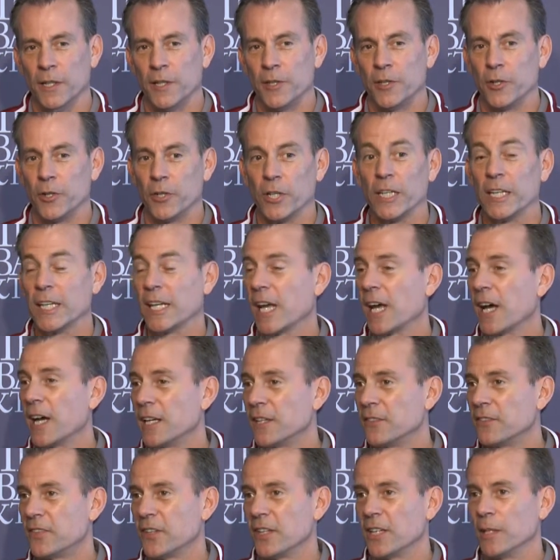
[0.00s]
They're an
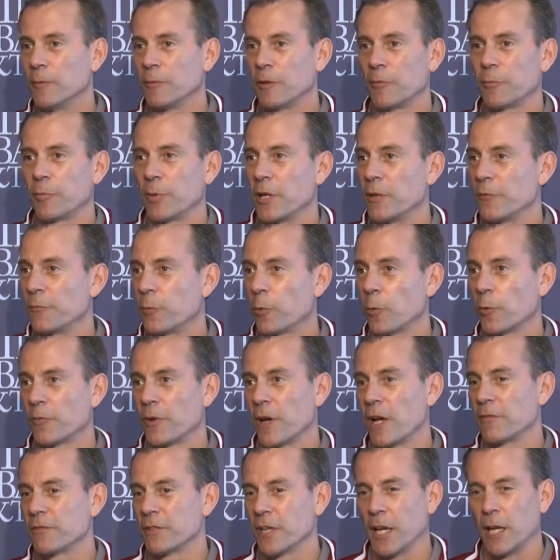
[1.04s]
NAIA team. They've played four or
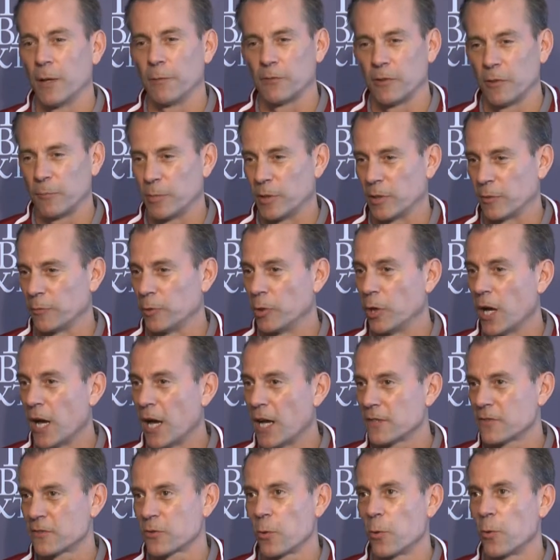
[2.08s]
five games. They've been a real
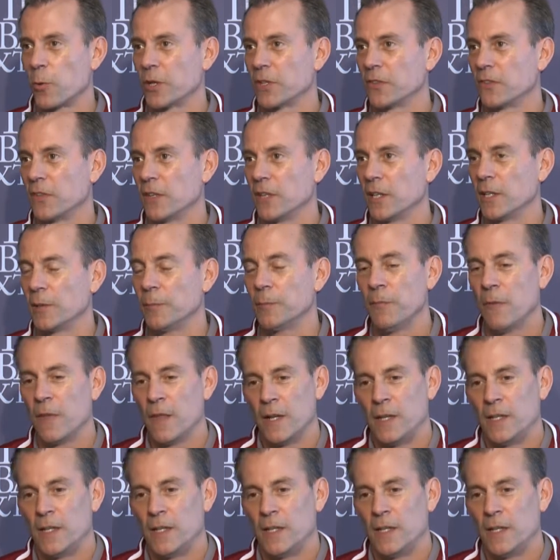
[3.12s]
high-scoring team.